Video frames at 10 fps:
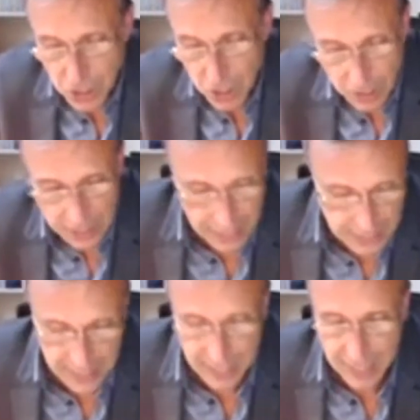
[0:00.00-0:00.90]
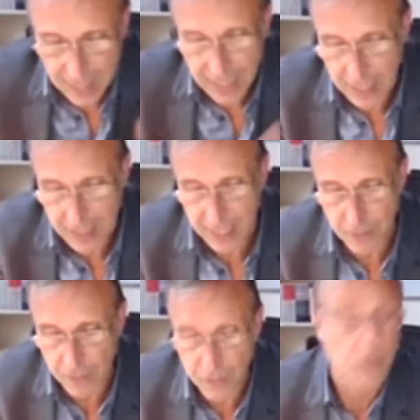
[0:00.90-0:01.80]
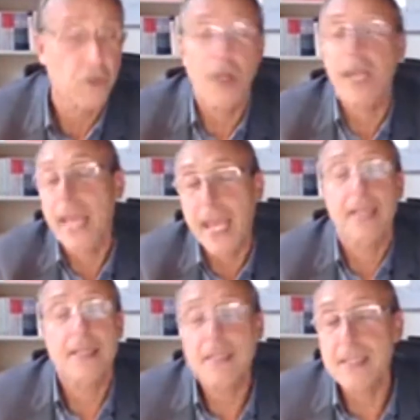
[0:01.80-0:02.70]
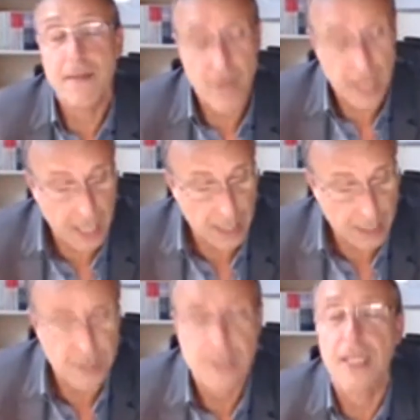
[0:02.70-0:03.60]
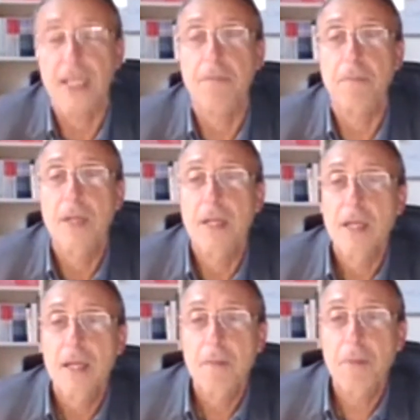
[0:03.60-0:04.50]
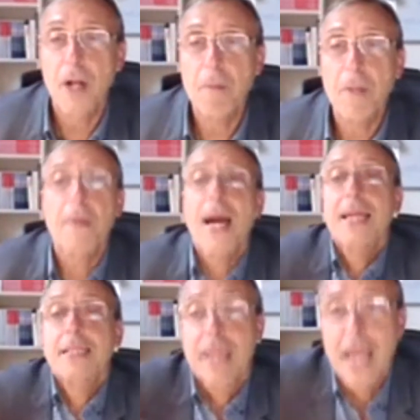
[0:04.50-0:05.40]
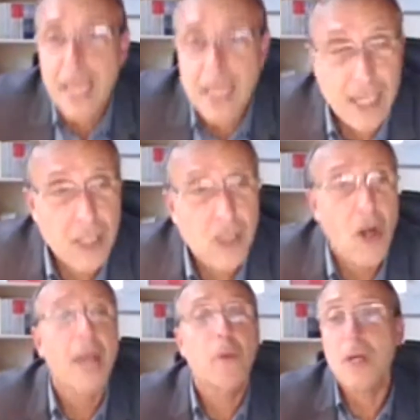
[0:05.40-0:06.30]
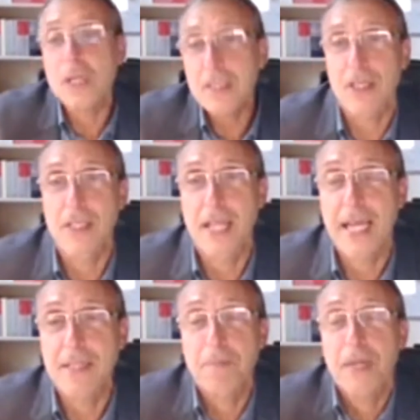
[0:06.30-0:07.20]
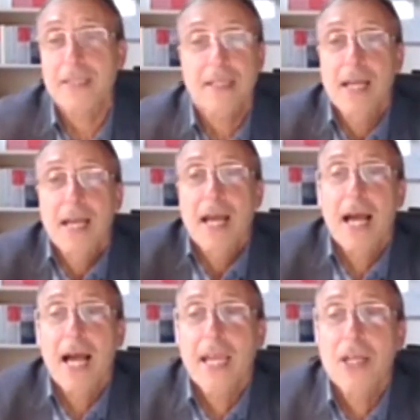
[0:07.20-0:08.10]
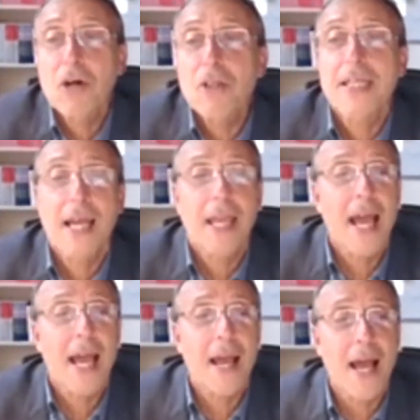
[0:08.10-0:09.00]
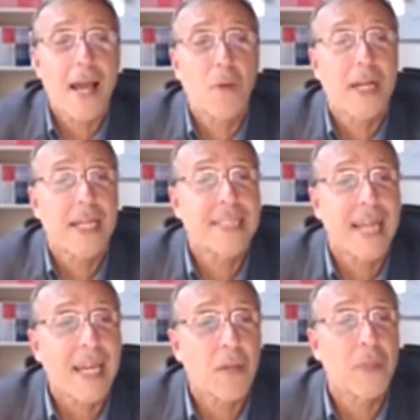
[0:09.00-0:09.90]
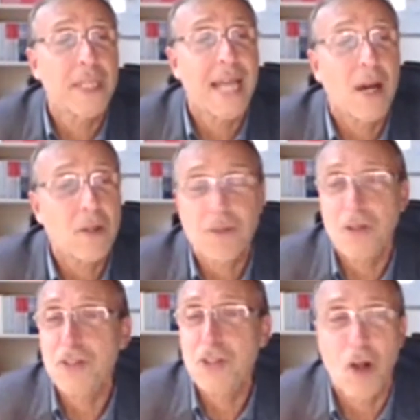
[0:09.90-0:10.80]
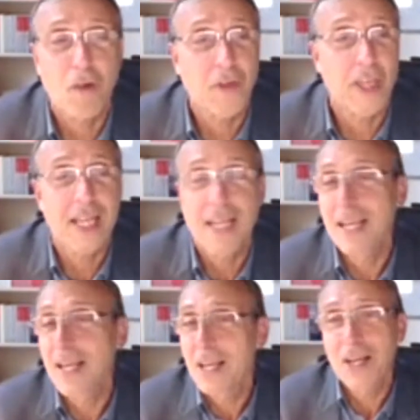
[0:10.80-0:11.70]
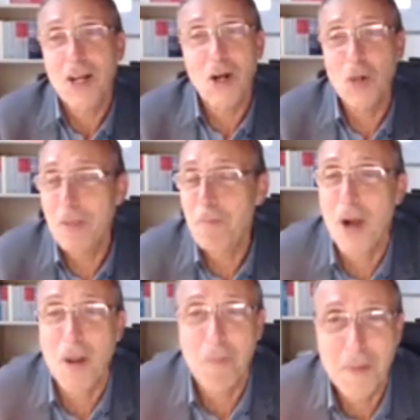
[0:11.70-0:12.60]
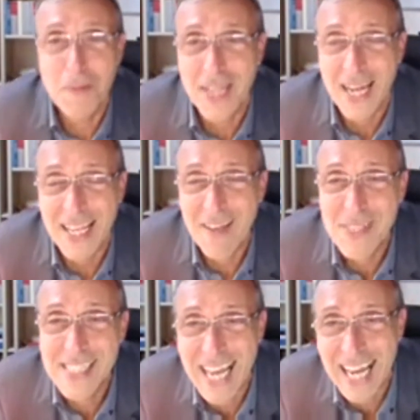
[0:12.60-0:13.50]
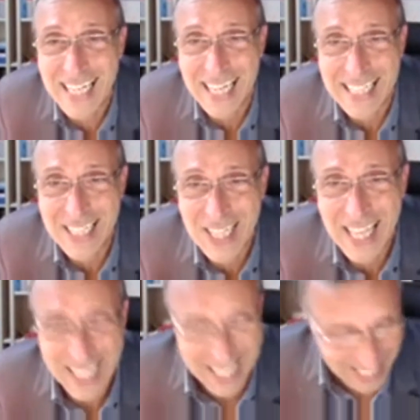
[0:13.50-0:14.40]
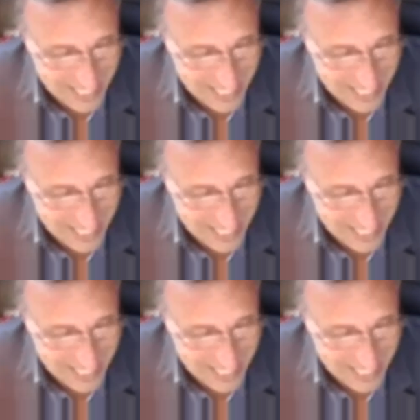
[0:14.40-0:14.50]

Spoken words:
your data in terms of views. So again, this is a very interesting problem. I tried, I worked on that, but I know that I will retire without solving all the problems that I have studied. Okay.